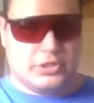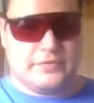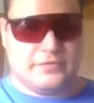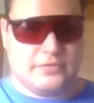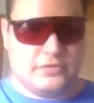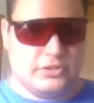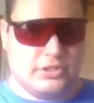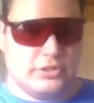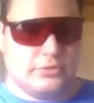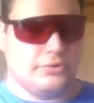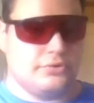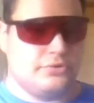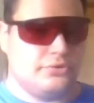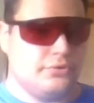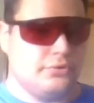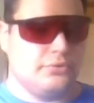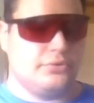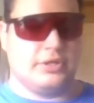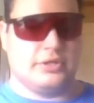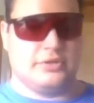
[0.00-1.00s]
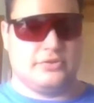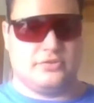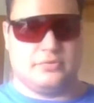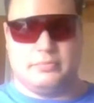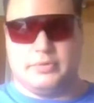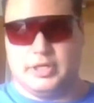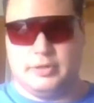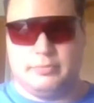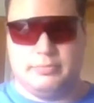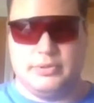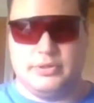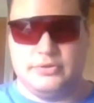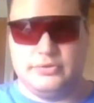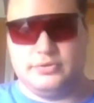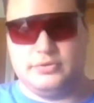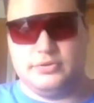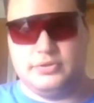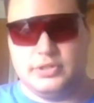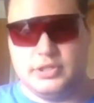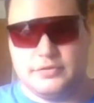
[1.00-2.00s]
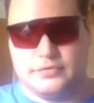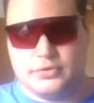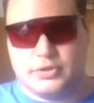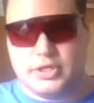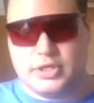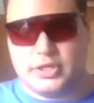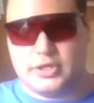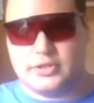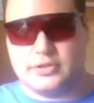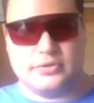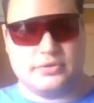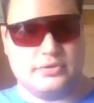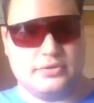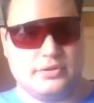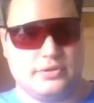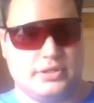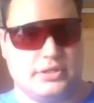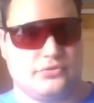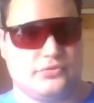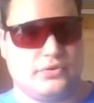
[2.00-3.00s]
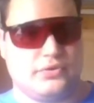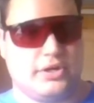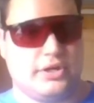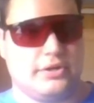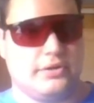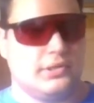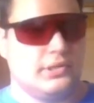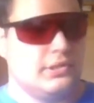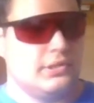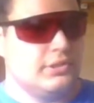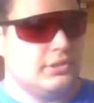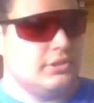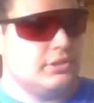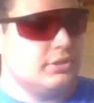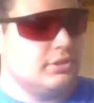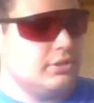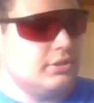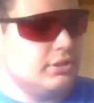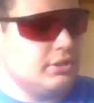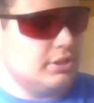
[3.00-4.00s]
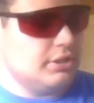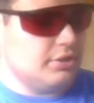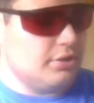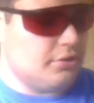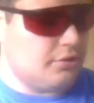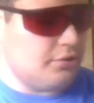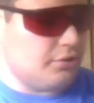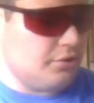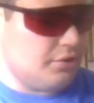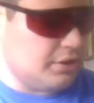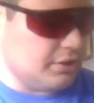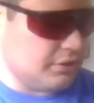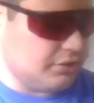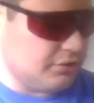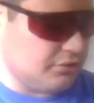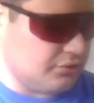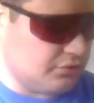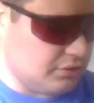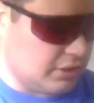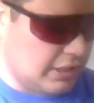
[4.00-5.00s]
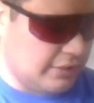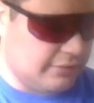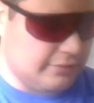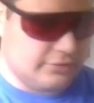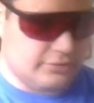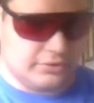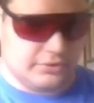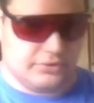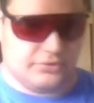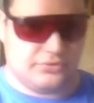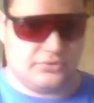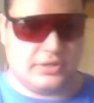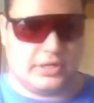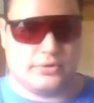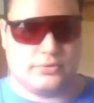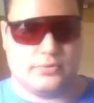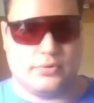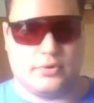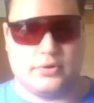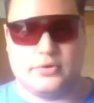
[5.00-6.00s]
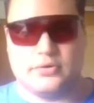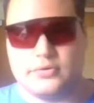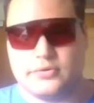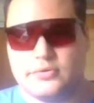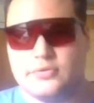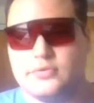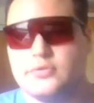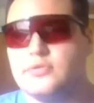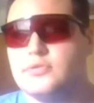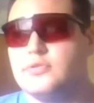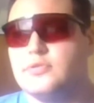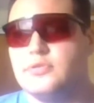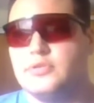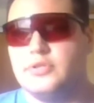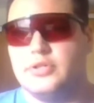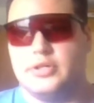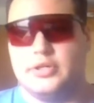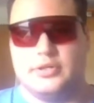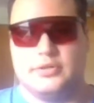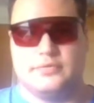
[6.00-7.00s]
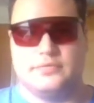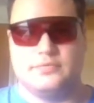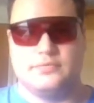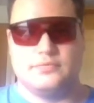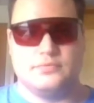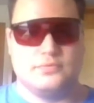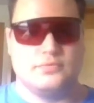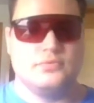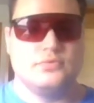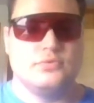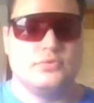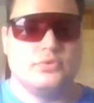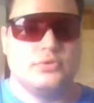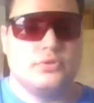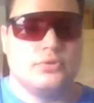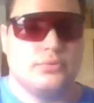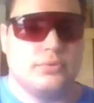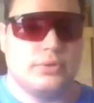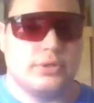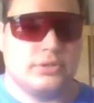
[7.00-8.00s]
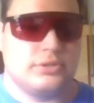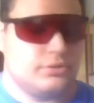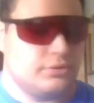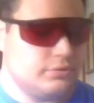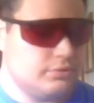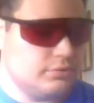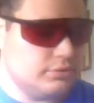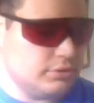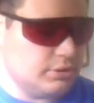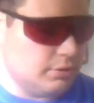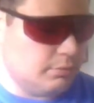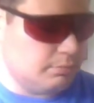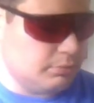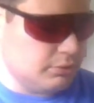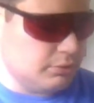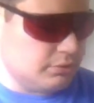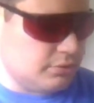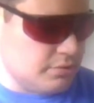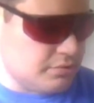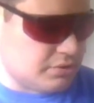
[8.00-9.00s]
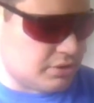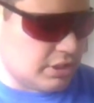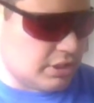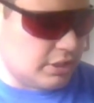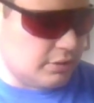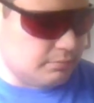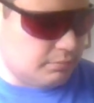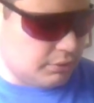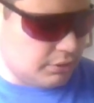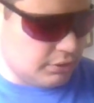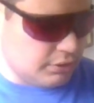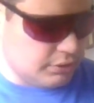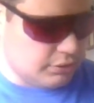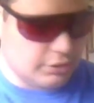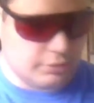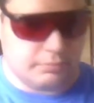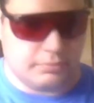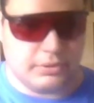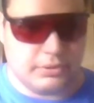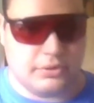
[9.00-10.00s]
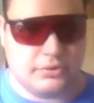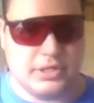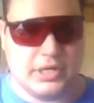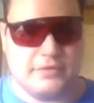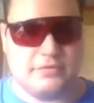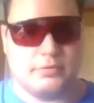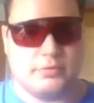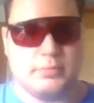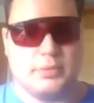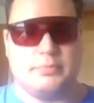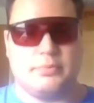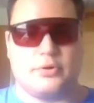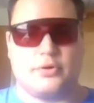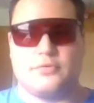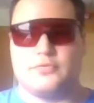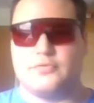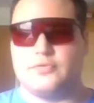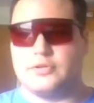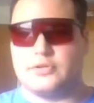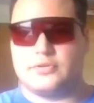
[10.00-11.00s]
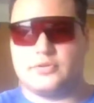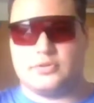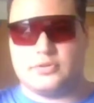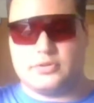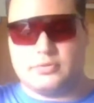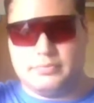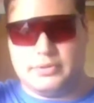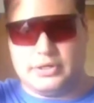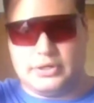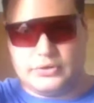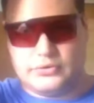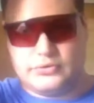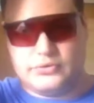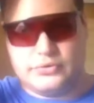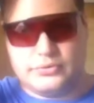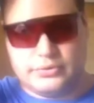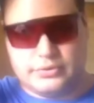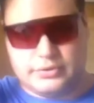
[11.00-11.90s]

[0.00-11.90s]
have to deal with two things, in my opinion. If you can, then that's fine. And the third thing is obviously the sound quality, which, you know, Bluetooth's gotten pretty good, but it'll never be perfect compared to